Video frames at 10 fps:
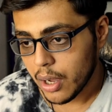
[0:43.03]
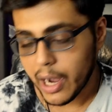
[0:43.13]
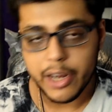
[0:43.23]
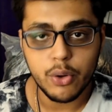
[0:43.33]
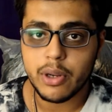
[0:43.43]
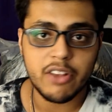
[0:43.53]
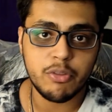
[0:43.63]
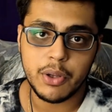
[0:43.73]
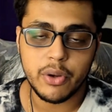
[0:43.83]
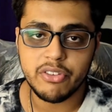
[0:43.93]
I know
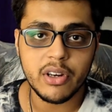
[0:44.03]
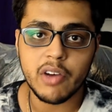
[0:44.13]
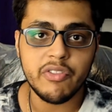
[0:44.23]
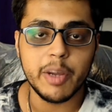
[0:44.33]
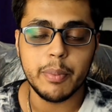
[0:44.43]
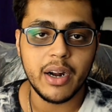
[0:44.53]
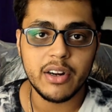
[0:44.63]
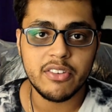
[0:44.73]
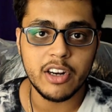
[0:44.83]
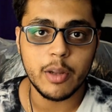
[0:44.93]
Casemiro isn't comfortable
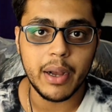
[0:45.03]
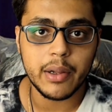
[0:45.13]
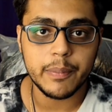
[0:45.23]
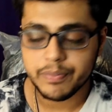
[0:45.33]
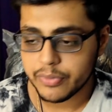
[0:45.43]
at centre-back,